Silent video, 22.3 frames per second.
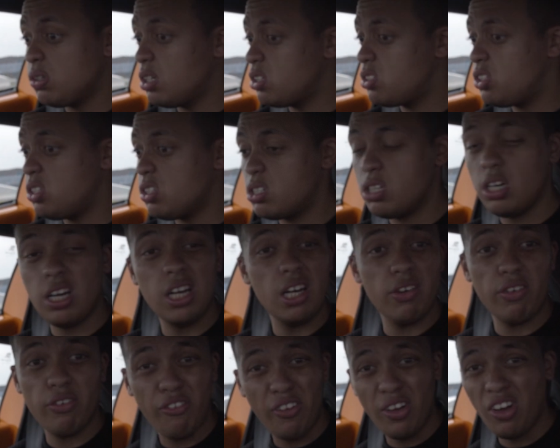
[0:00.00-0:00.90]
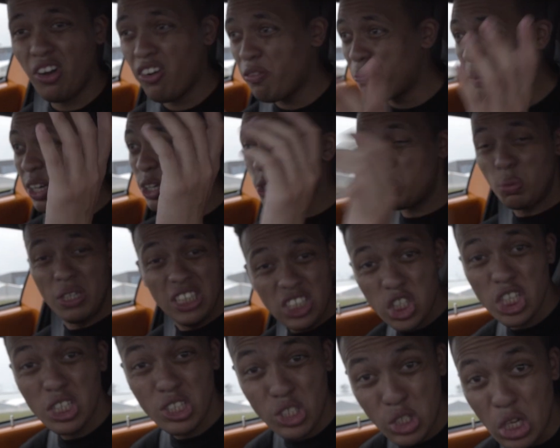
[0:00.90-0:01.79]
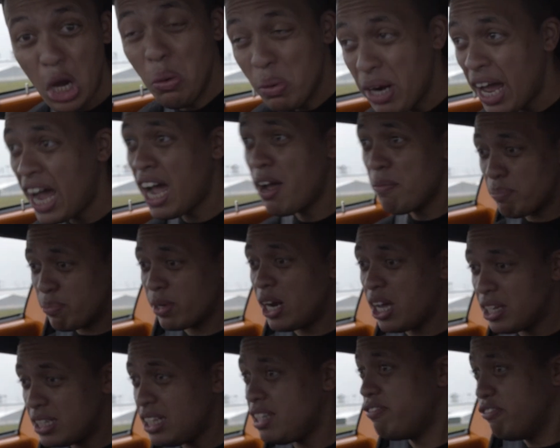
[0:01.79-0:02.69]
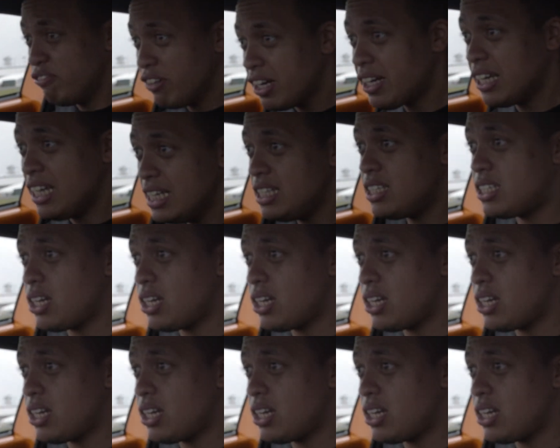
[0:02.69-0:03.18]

Let's turn everything off because we just don't have bloody fucking